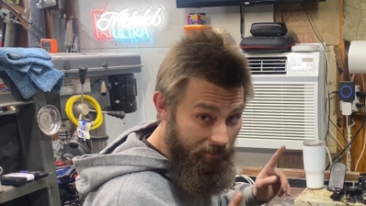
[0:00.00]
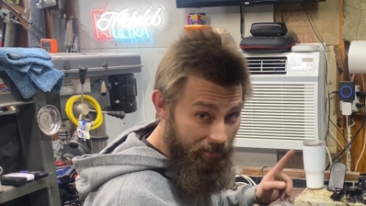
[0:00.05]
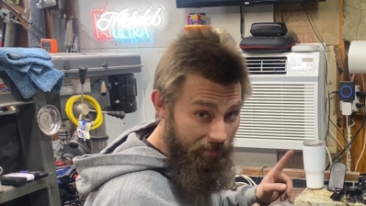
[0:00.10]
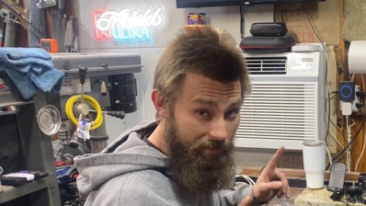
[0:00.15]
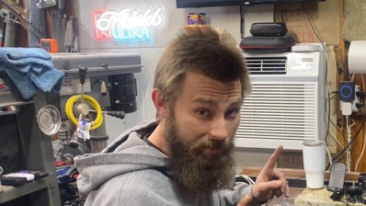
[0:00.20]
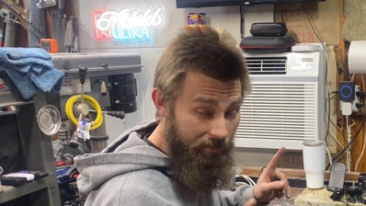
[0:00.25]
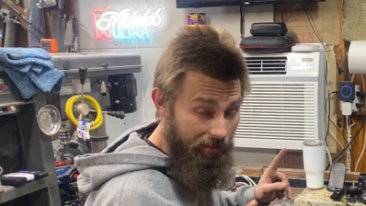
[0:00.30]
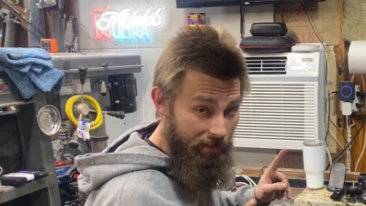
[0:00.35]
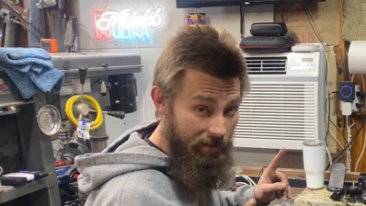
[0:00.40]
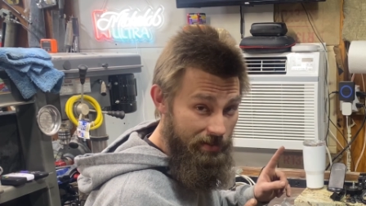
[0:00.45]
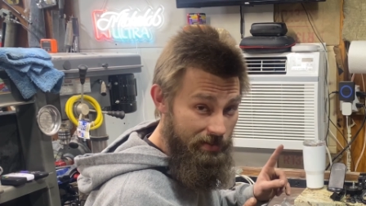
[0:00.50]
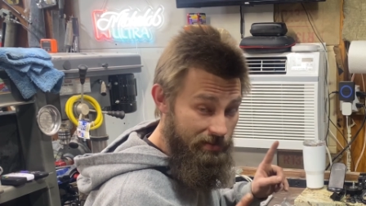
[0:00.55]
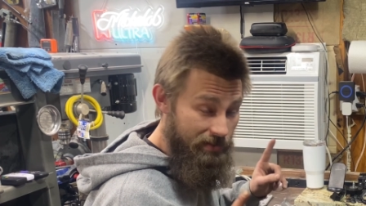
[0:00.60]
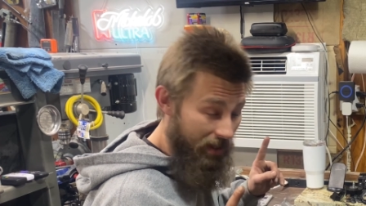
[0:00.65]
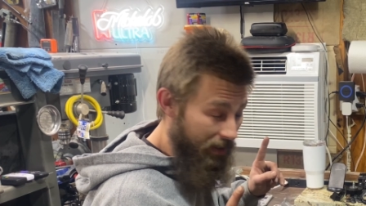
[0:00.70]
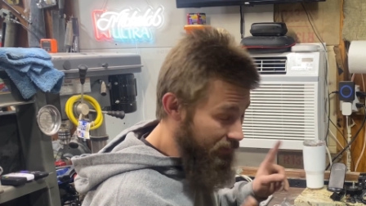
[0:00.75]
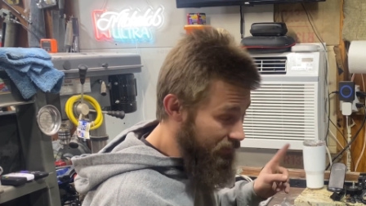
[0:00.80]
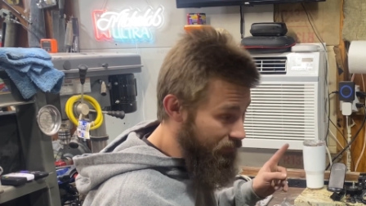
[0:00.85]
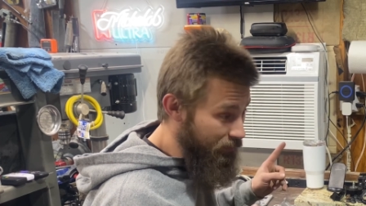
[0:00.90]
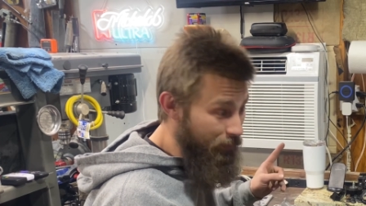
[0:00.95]
because I
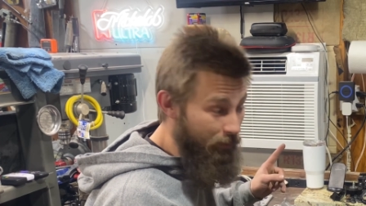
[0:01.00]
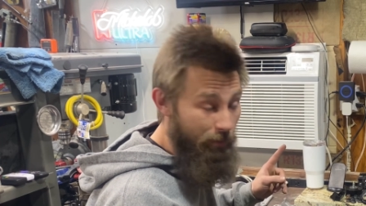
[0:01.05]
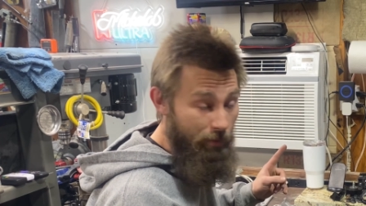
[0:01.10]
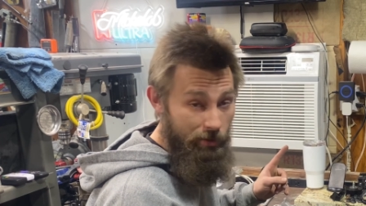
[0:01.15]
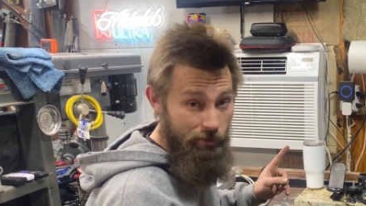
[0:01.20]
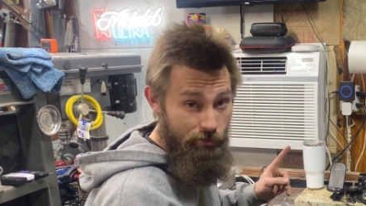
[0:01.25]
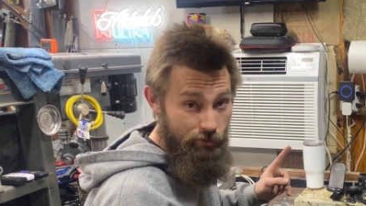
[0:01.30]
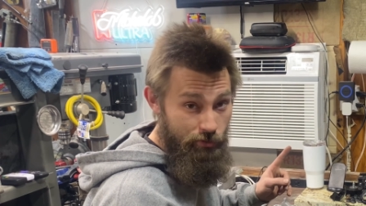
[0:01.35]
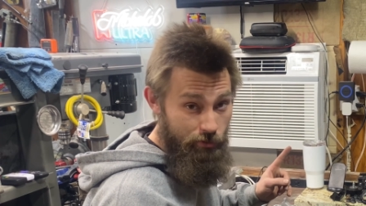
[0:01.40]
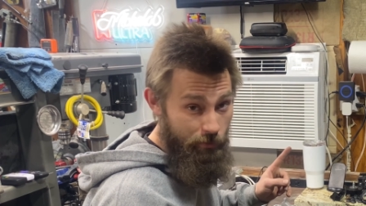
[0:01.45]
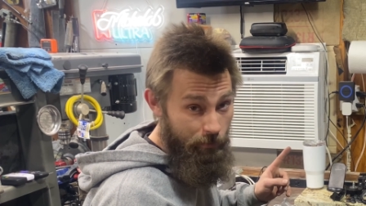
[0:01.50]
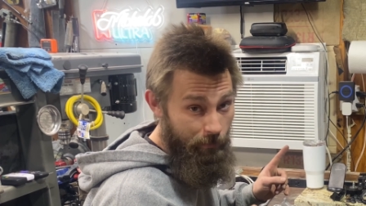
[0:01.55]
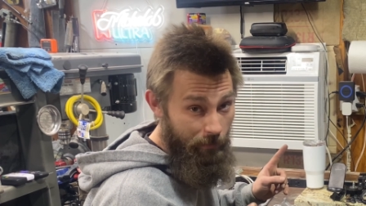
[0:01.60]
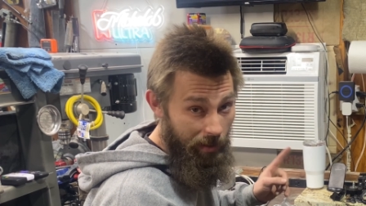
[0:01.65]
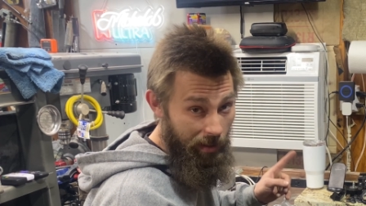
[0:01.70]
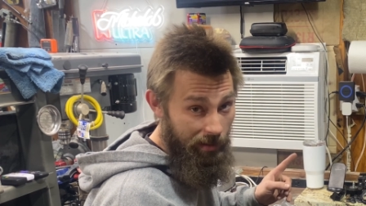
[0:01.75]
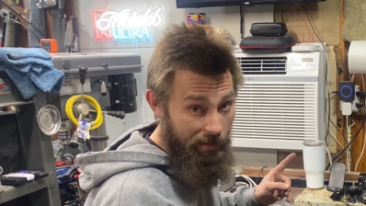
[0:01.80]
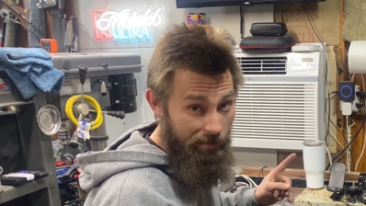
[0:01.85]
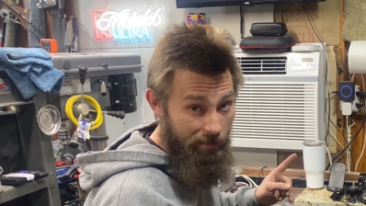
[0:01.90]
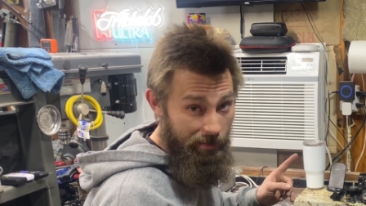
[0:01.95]
do want to
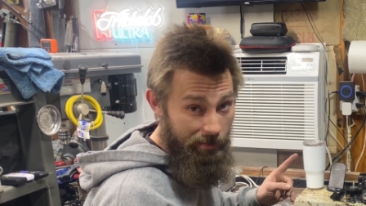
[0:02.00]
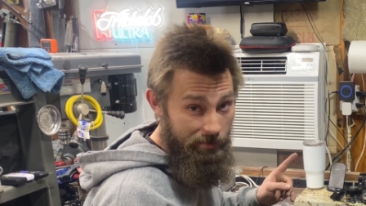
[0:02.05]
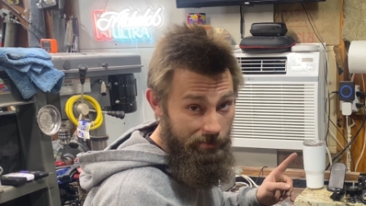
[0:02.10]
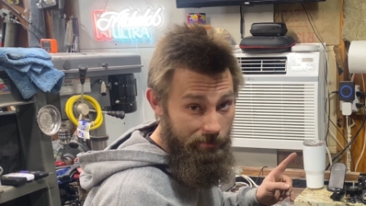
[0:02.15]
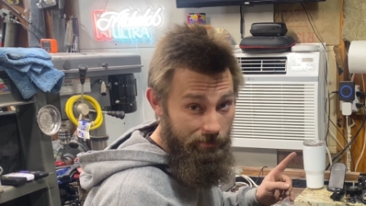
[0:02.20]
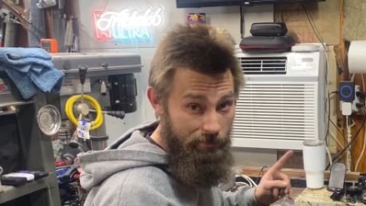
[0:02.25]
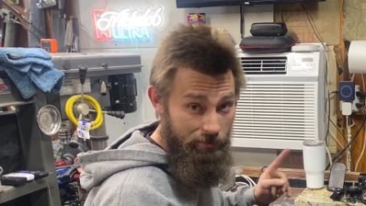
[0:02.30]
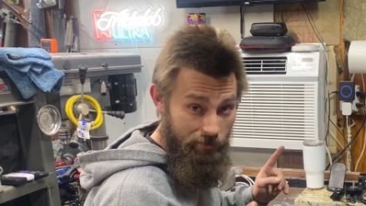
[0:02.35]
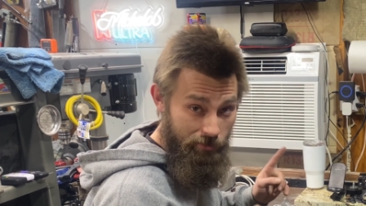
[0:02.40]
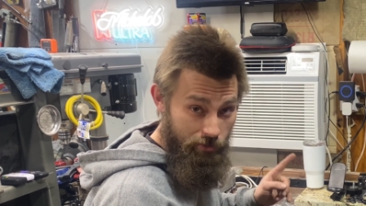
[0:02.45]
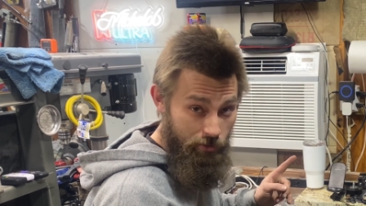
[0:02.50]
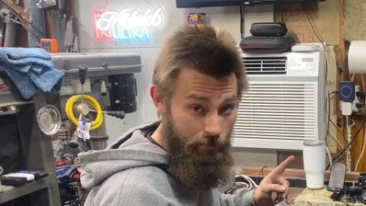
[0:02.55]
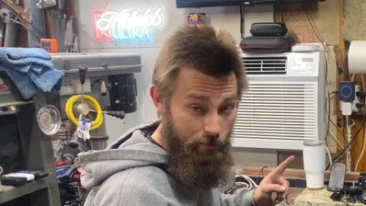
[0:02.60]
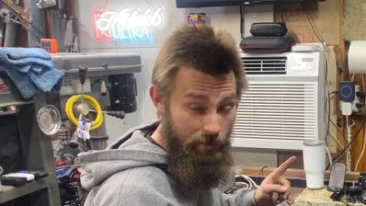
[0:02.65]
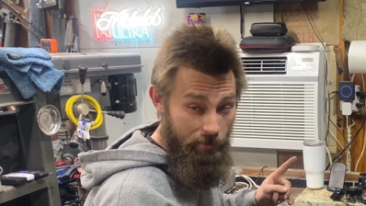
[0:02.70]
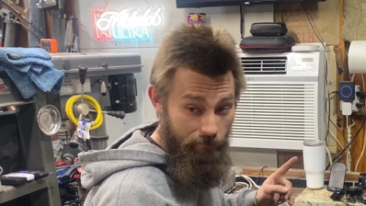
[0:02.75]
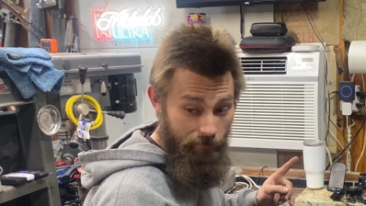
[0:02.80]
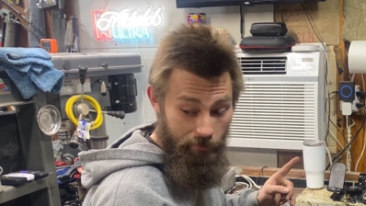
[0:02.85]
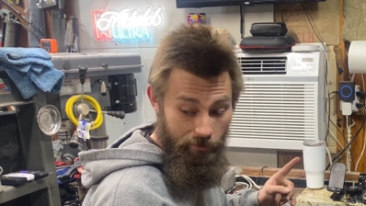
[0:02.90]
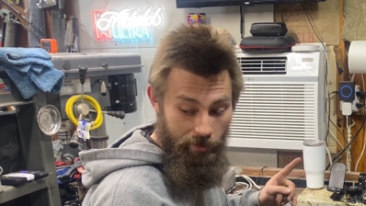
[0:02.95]
highlight the two
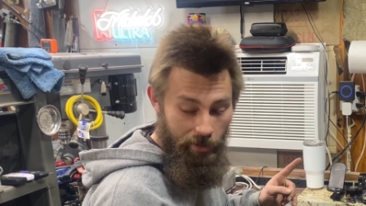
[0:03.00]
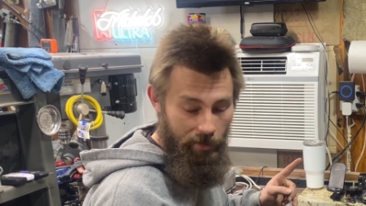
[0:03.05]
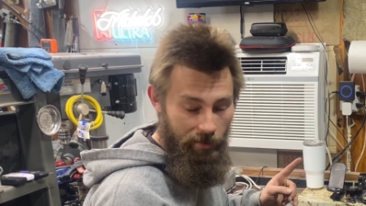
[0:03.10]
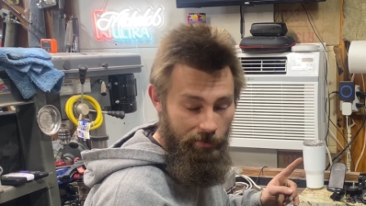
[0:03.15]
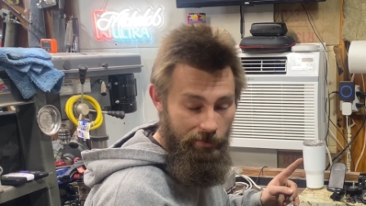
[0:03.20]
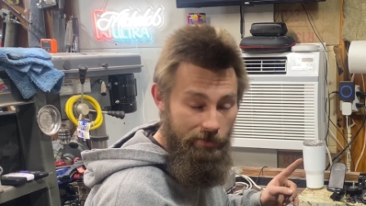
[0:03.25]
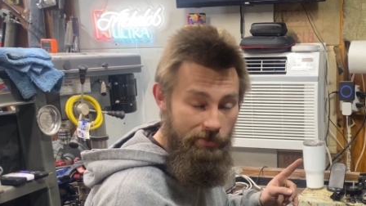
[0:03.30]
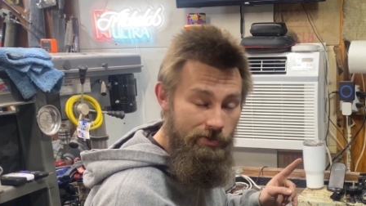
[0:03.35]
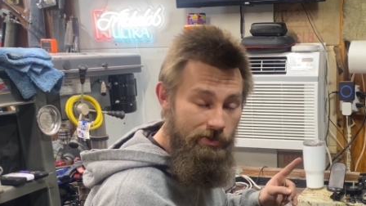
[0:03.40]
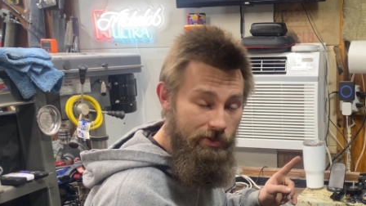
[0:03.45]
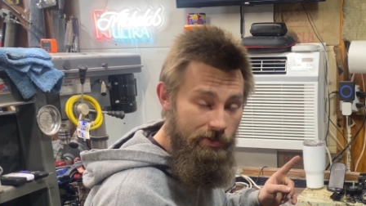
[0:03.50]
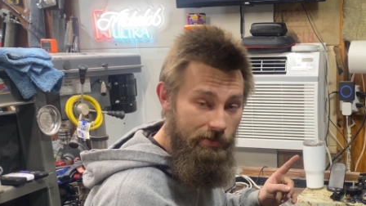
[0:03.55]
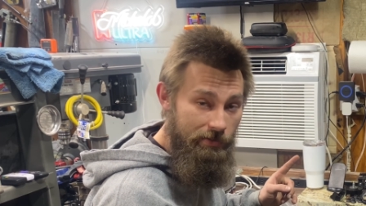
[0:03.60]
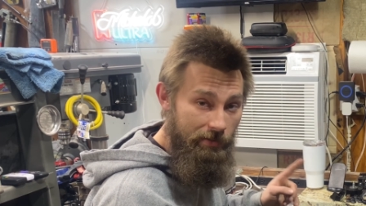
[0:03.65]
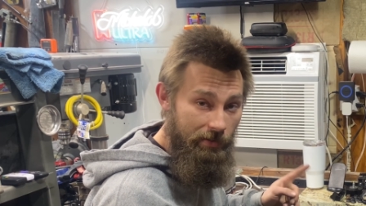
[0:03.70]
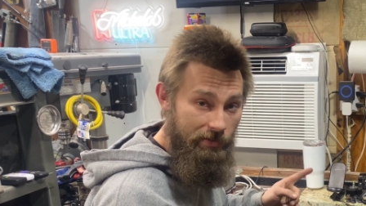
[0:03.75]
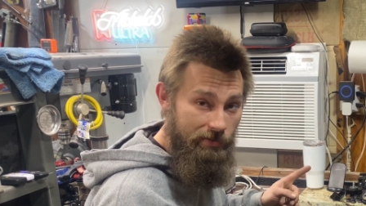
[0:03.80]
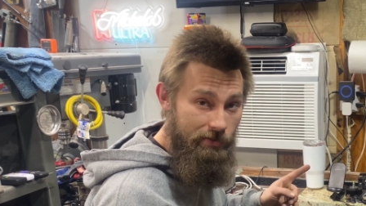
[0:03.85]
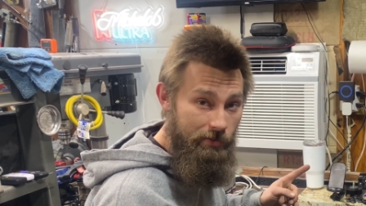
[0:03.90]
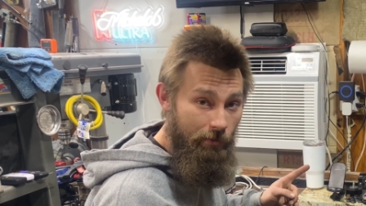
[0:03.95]
different colors
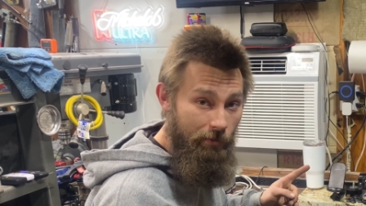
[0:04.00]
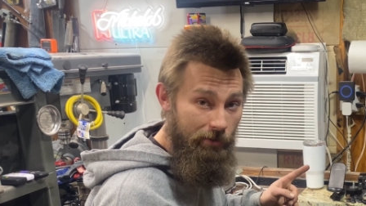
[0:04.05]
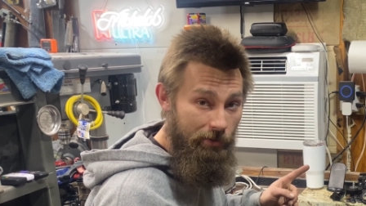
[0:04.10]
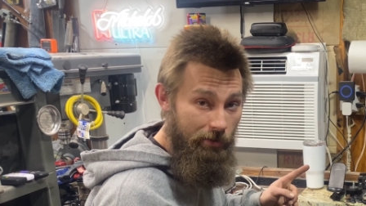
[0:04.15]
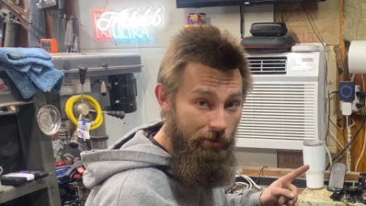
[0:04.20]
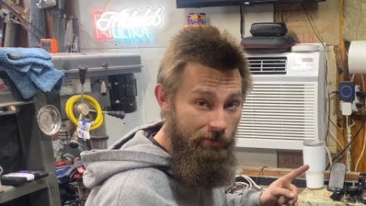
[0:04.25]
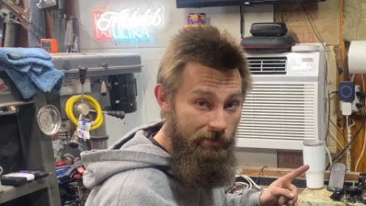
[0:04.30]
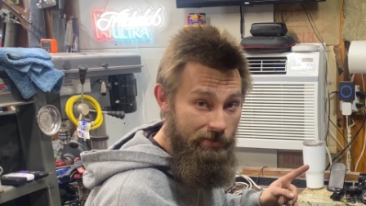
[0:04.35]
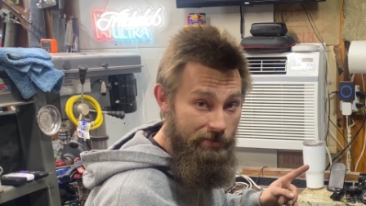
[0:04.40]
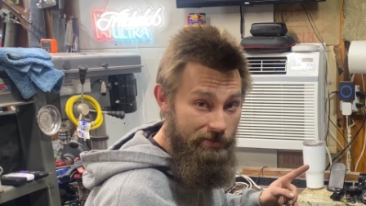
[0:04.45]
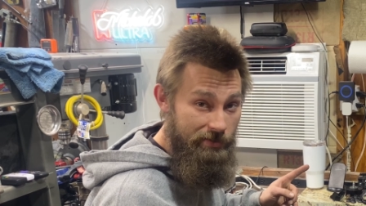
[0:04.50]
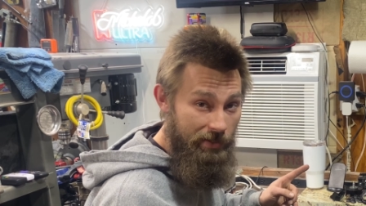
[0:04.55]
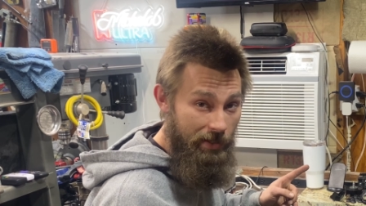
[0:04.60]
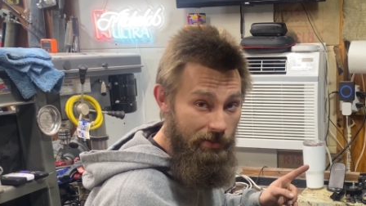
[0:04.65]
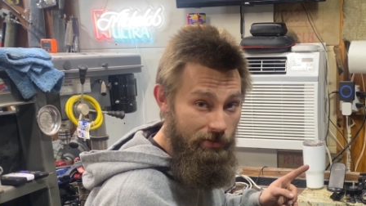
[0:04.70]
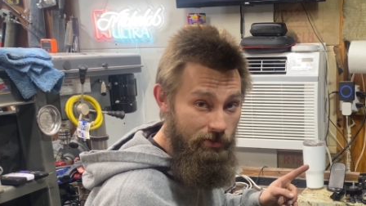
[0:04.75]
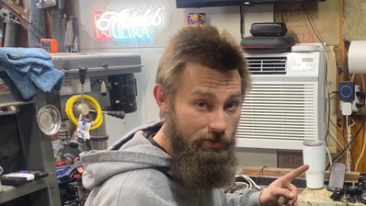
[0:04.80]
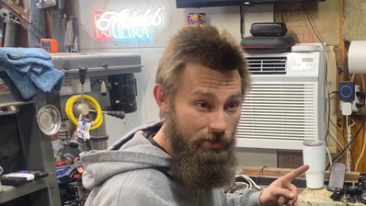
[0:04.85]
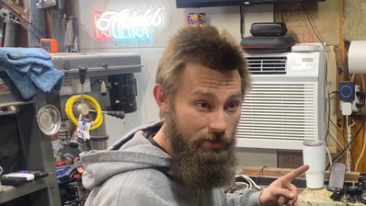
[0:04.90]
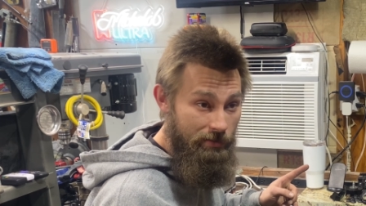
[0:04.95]
that's going on this
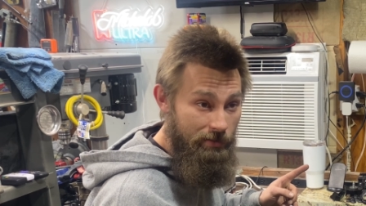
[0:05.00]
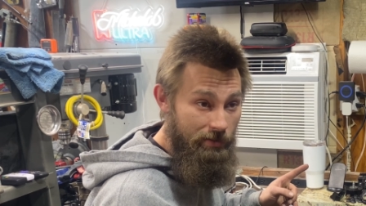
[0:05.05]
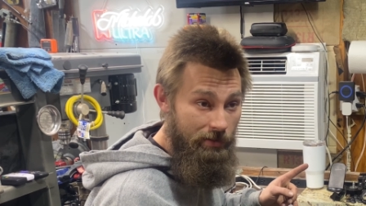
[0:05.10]
engine.